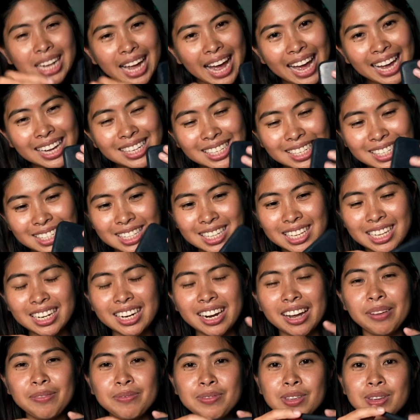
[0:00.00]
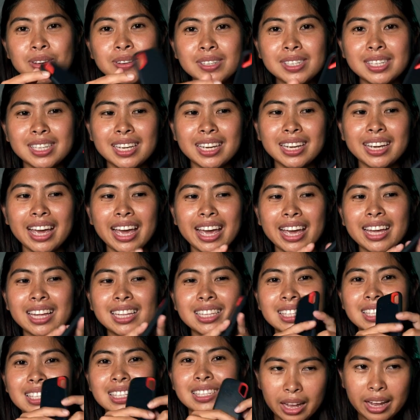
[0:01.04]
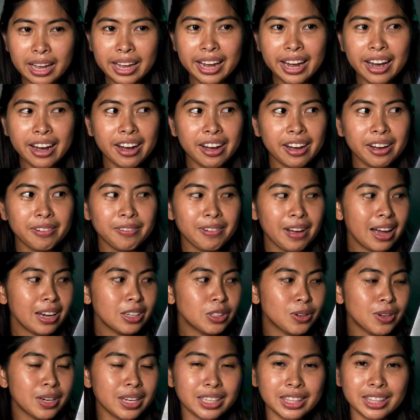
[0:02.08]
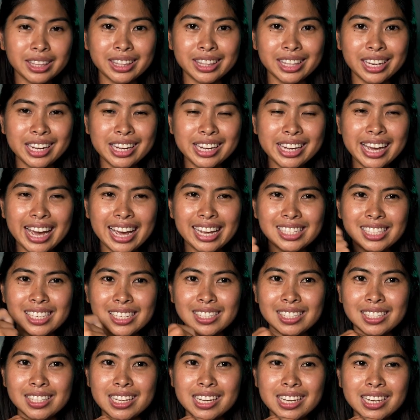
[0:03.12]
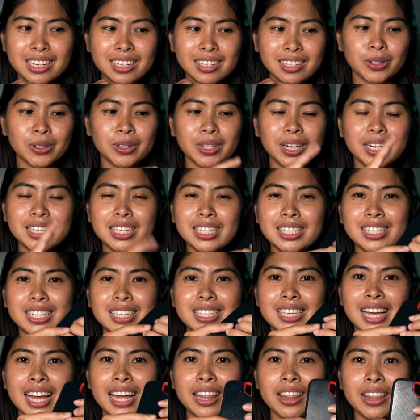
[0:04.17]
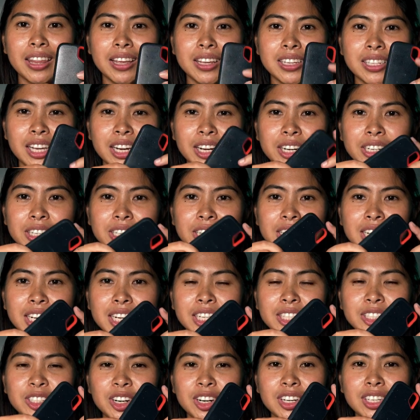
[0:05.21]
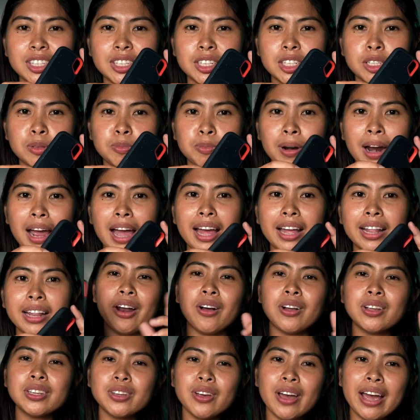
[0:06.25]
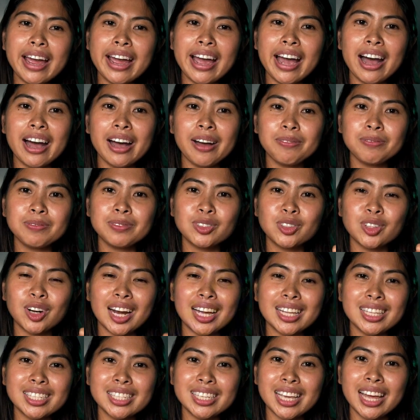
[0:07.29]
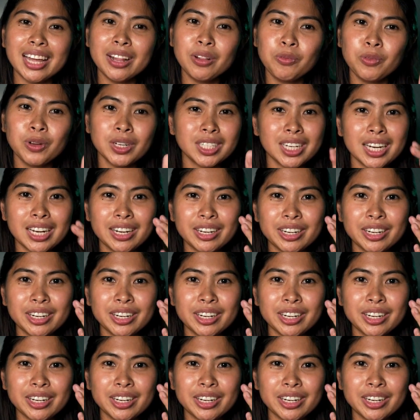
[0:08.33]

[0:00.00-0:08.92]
the SSD that I'm using, I have actually 3 SSD. So this is the SanDisk. I really trust this brand. Also, I have Transcend, which I